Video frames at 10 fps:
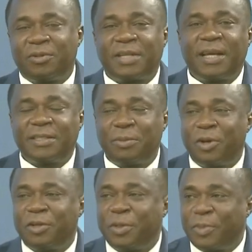tighten
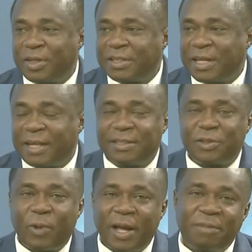monetary policy as it
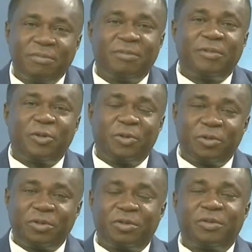were,
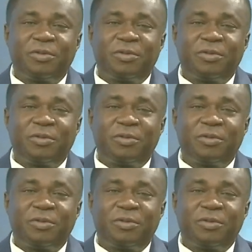reduce